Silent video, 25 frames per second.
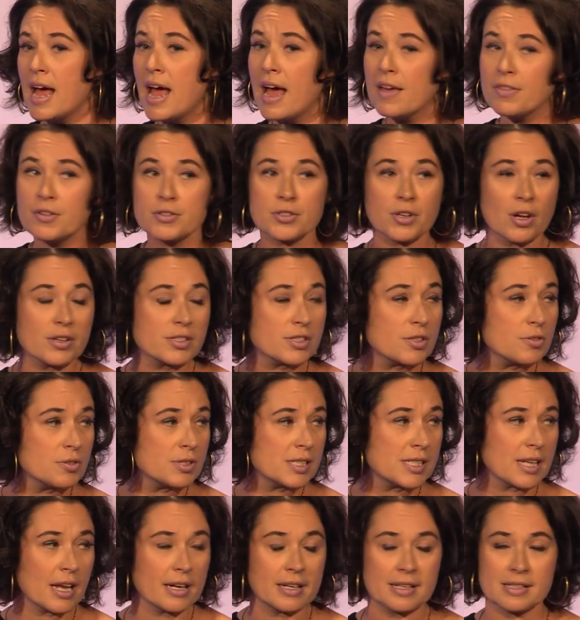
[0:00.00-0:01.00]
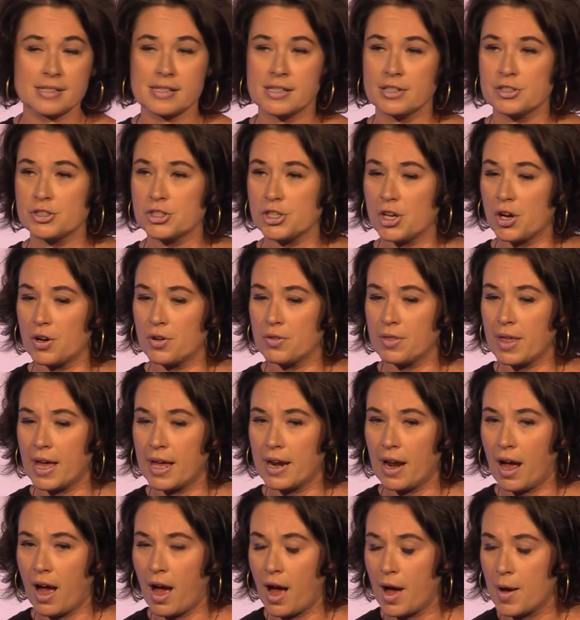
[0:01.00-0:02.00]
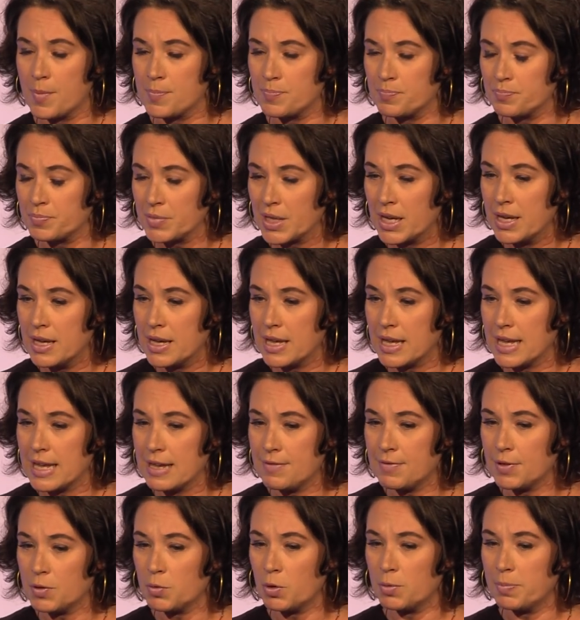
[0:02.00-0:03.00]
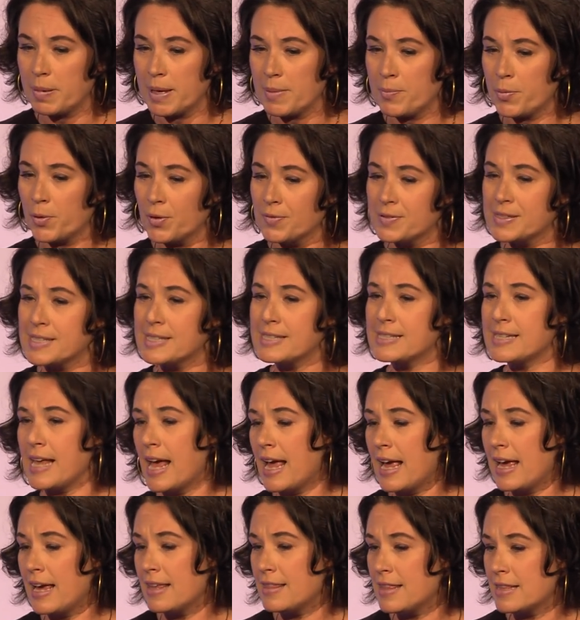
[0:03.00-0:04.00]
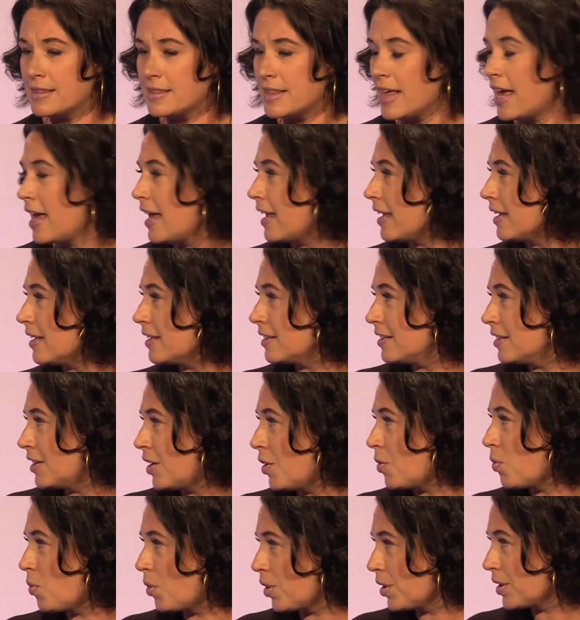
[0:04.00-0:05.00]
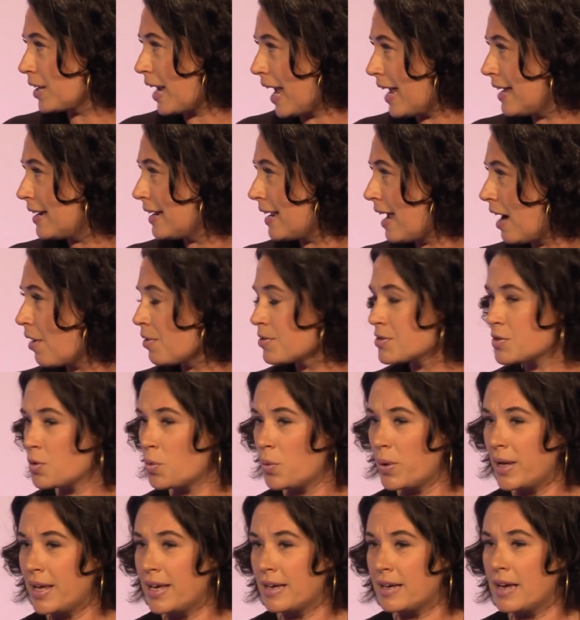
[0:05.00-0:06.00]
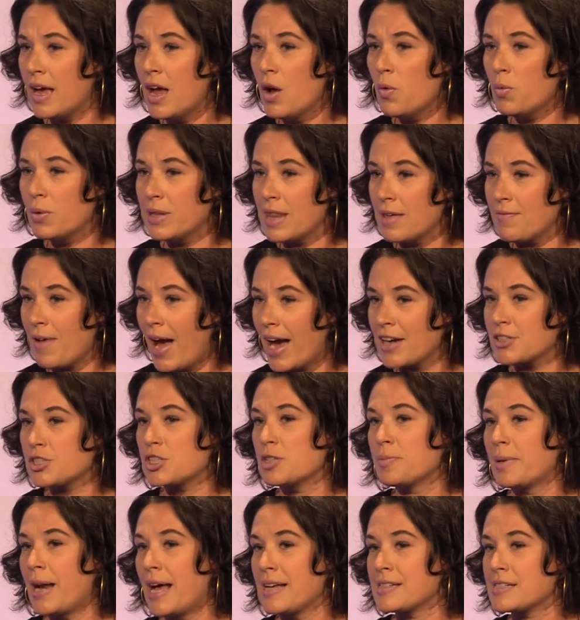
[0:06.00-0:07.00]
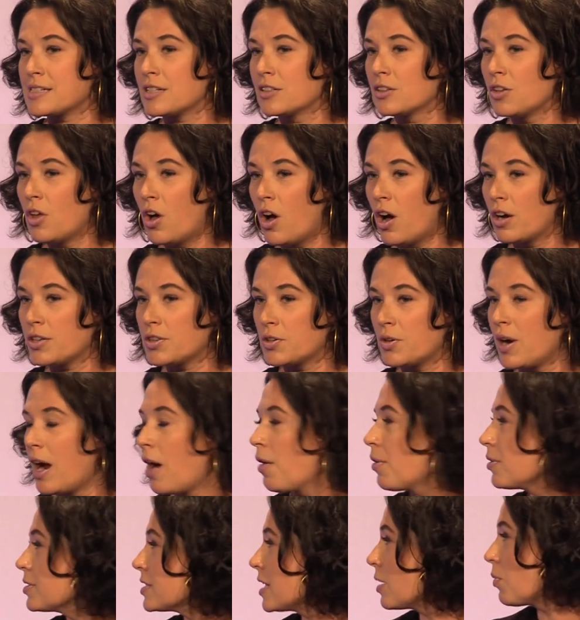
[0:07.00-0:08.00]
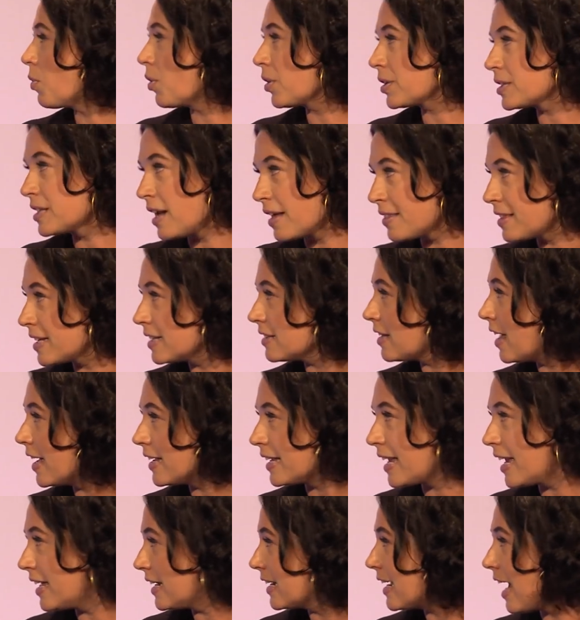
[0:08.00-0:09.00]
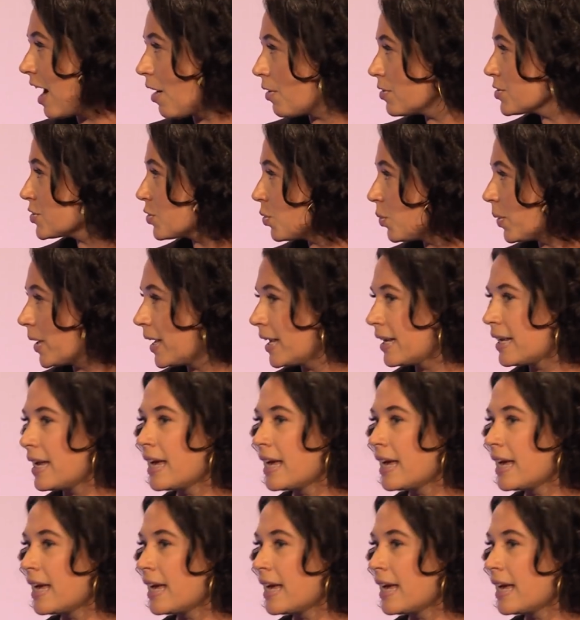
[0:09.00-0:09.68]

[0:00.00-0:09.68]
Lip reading: And there's also studies that show that even when people say that they, you know, work 80 hours a week, when they've actually been asked to log their hours, they work nothing like 80 hours a week.